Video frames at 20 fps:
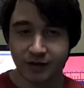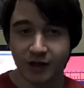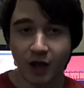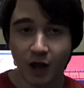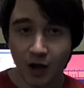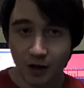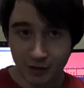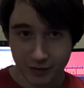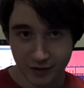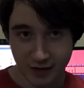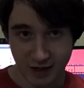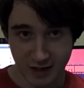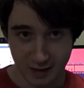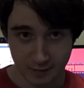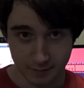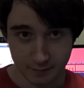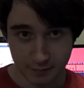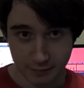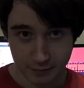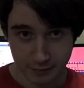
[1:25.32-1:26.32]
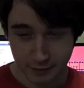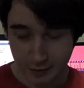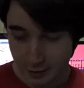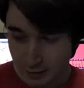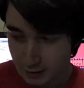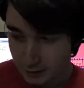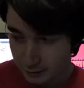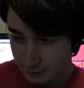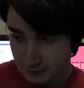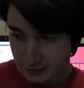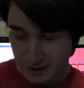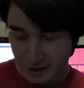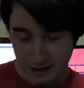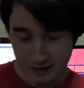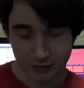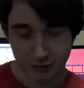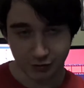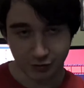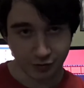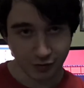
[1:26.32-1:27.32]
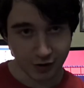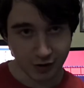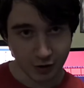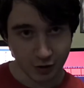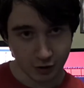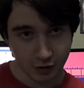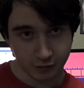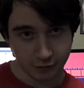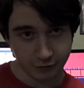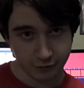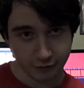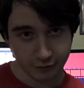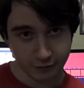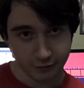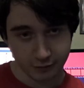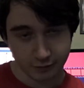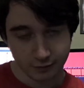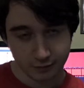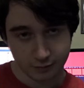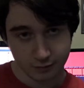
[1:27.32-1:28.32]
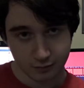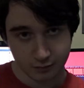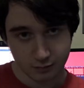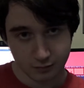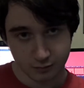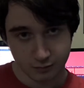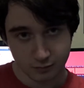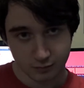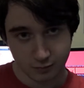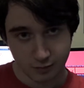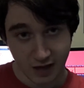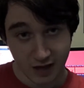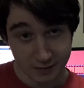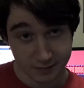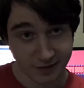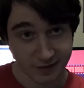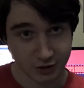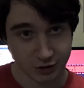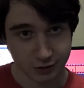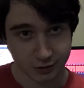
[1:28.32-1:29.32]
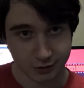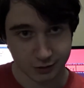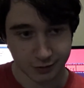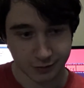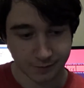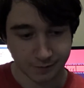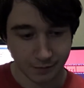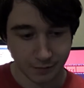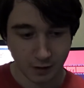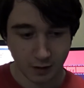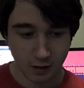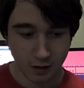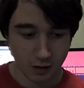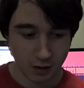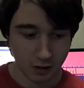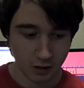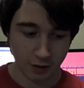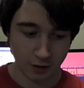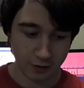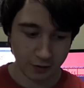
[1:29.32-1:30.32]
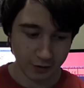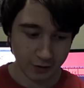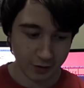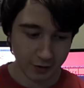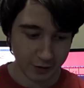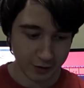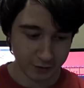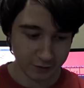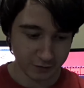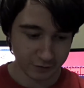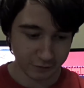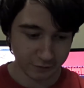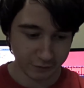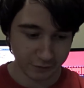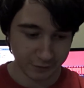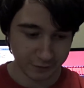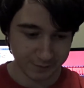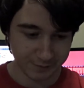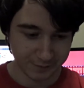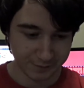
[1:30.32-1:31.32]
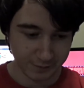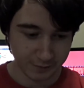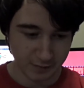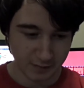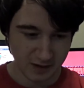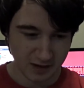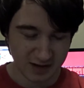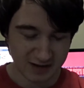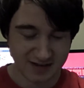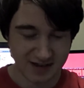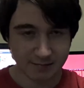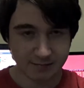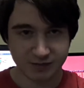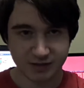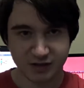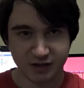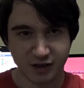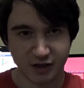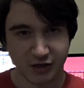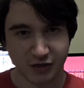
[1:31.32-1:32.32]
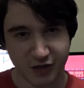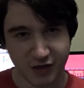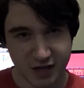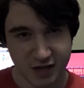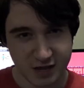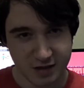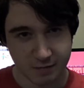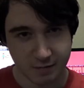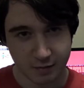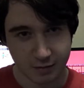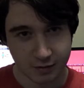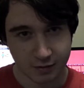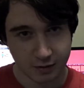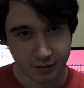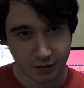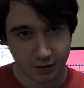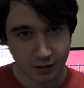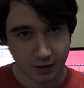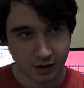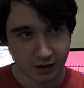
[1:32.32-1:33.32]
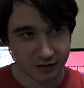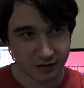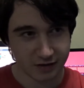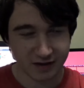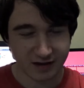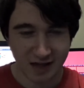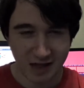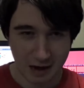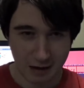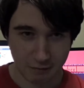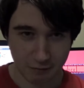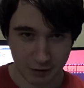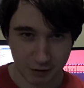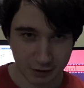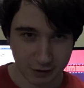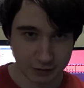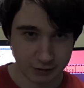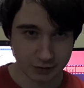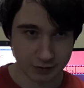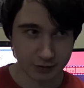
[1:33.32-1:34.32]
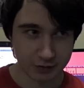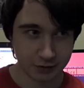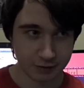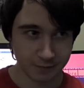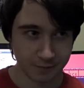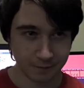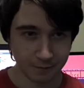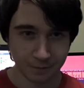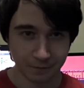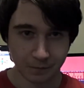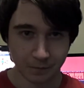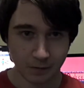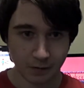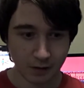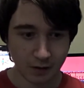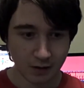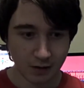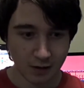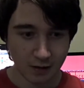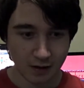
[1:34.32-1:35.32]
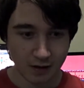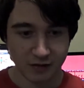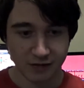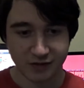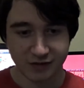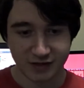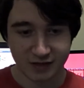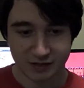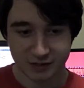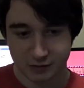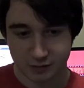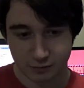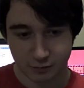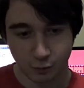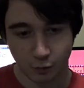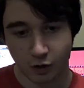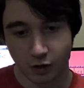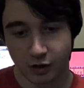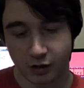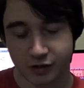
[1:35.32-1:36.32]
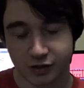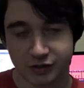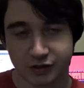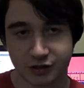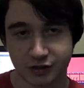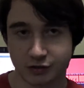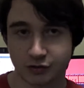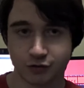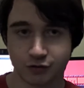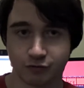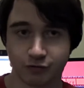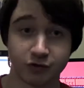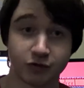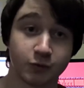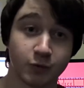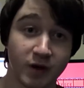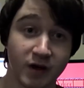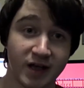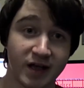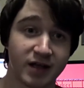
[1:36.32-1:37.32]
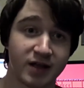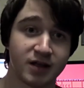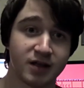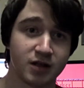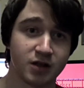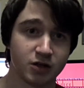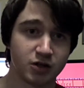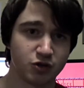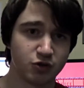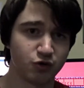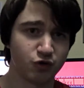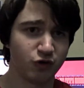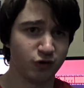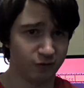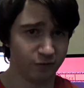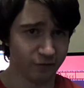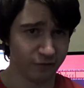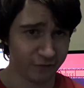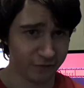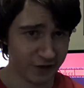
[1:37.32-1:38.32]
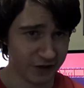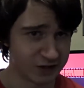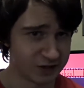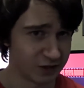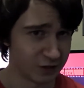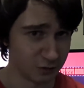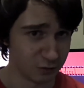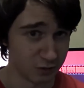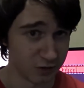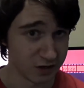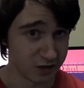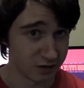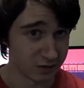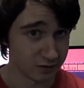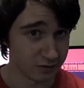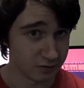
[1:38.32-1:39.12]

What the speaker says: the other camp, the other category of adaptations, are the kind of adapting the theme and the characters. This works in stories where you couldn't fit it all in,